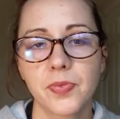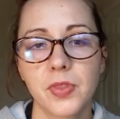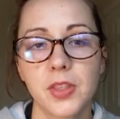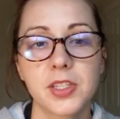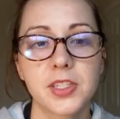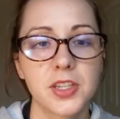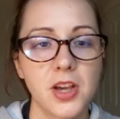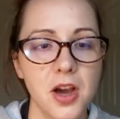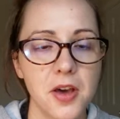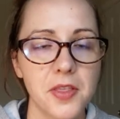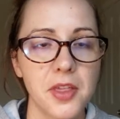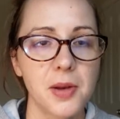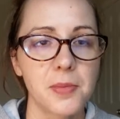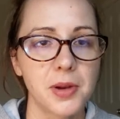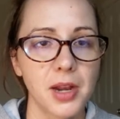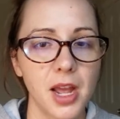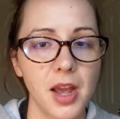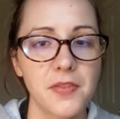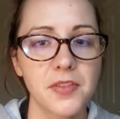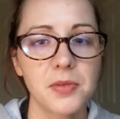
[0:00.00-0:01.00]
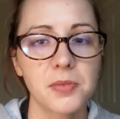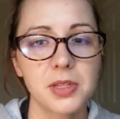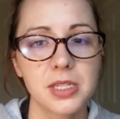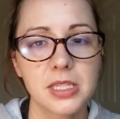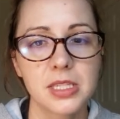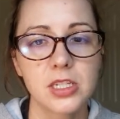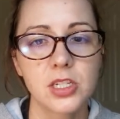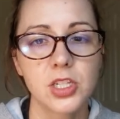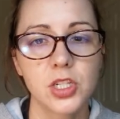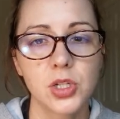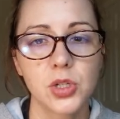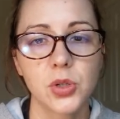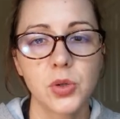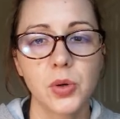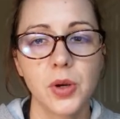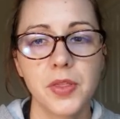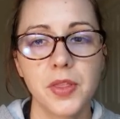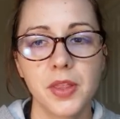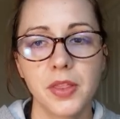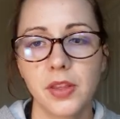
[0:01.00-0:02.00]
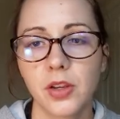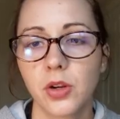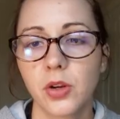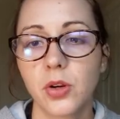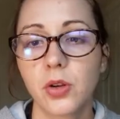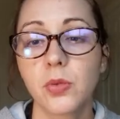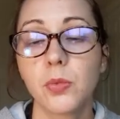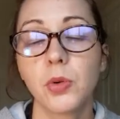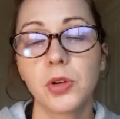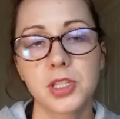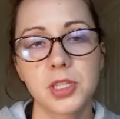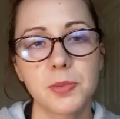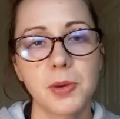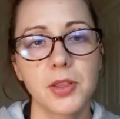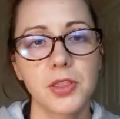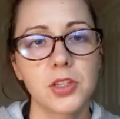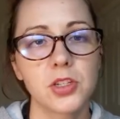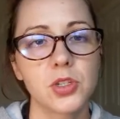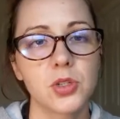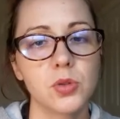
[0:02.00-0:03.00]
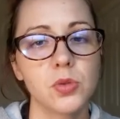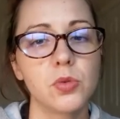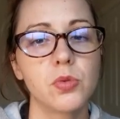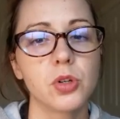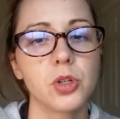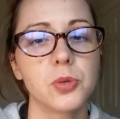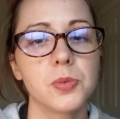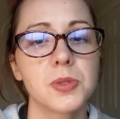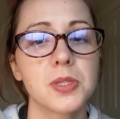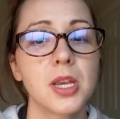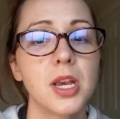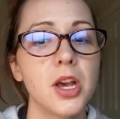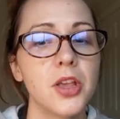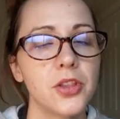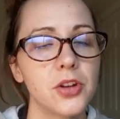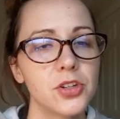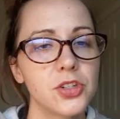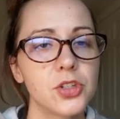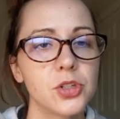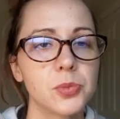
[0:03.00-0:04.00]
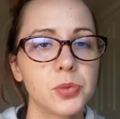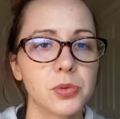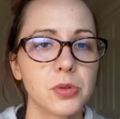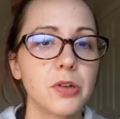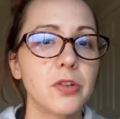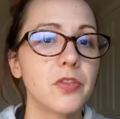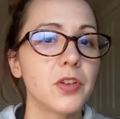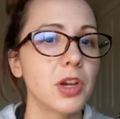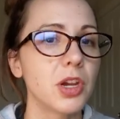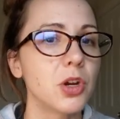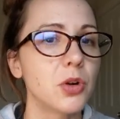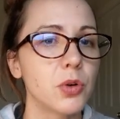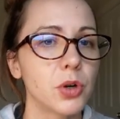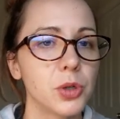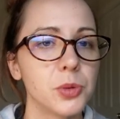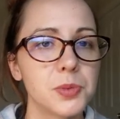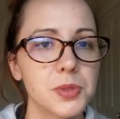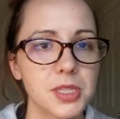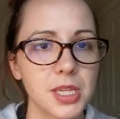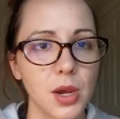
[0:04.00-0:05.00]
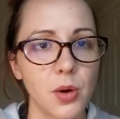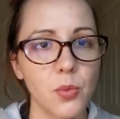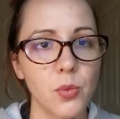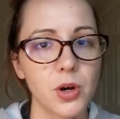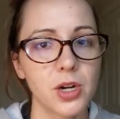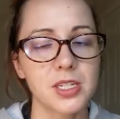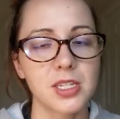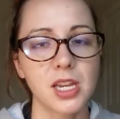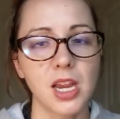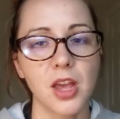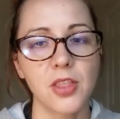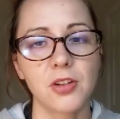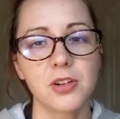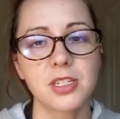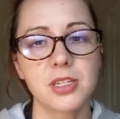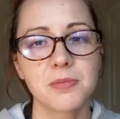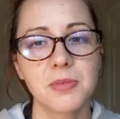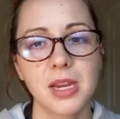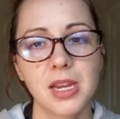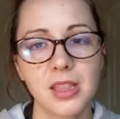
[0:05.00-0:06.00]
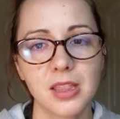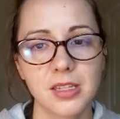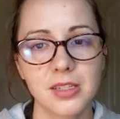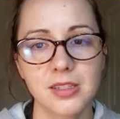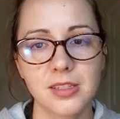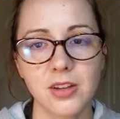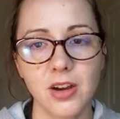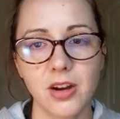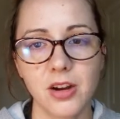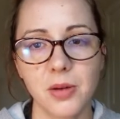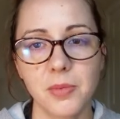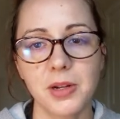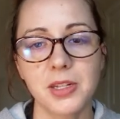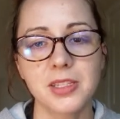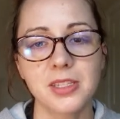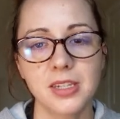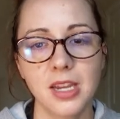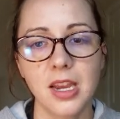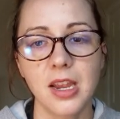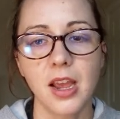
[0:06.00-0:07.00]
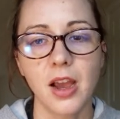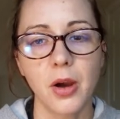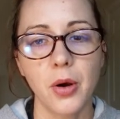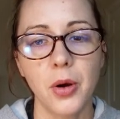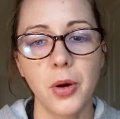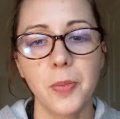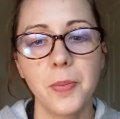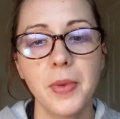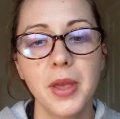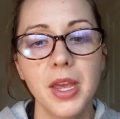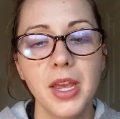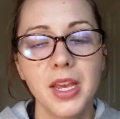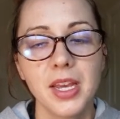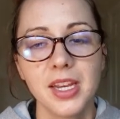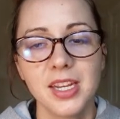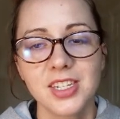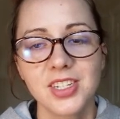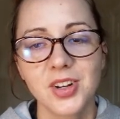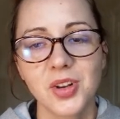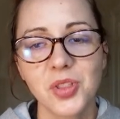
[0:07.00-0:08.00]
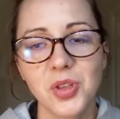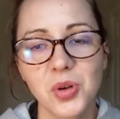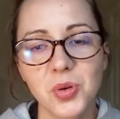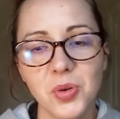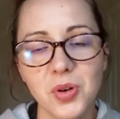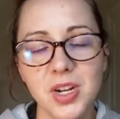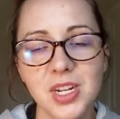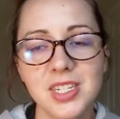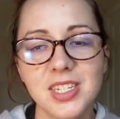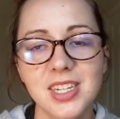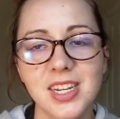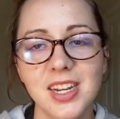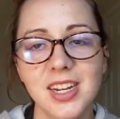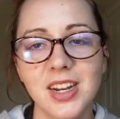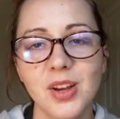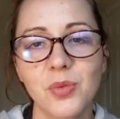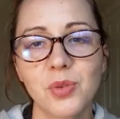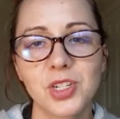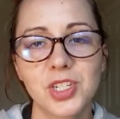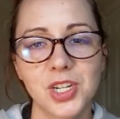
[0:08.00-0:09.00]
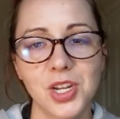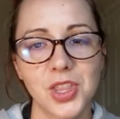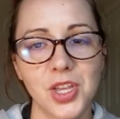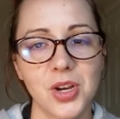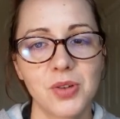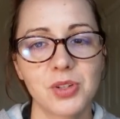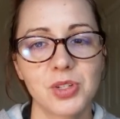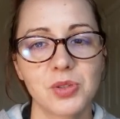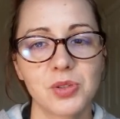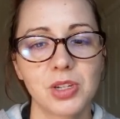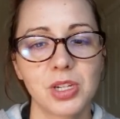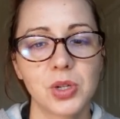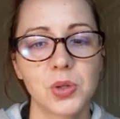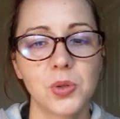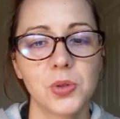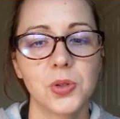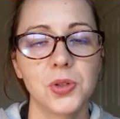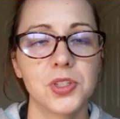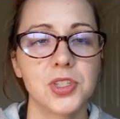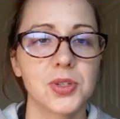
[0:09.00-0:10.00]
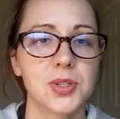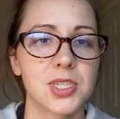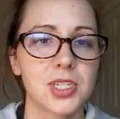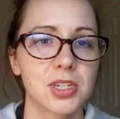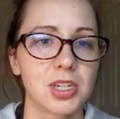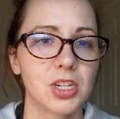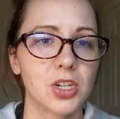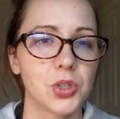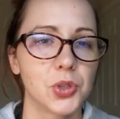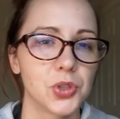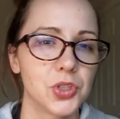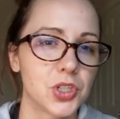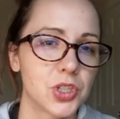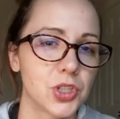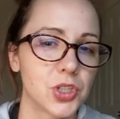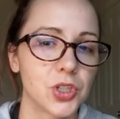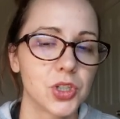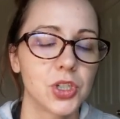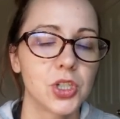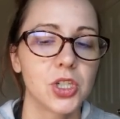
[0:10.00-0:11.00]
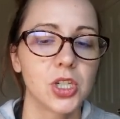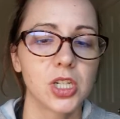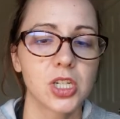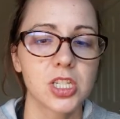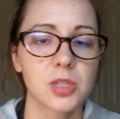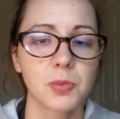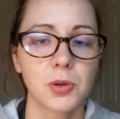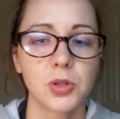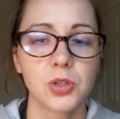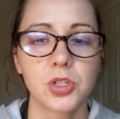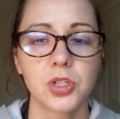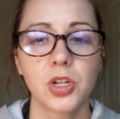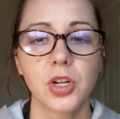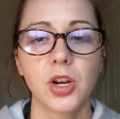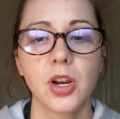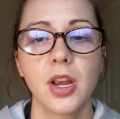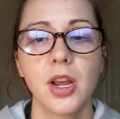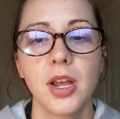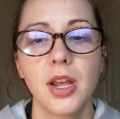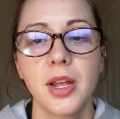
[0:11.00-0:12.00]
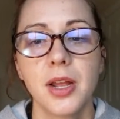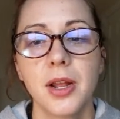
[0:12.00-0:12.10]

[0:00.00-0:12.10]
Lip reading: the song that I'm going to have them listen to, and then what's about the two groups. They're two Peruvian groups that work together to make this song about staying at home during the quarantine, which I thought was really cool. So it's good culture, good exposure,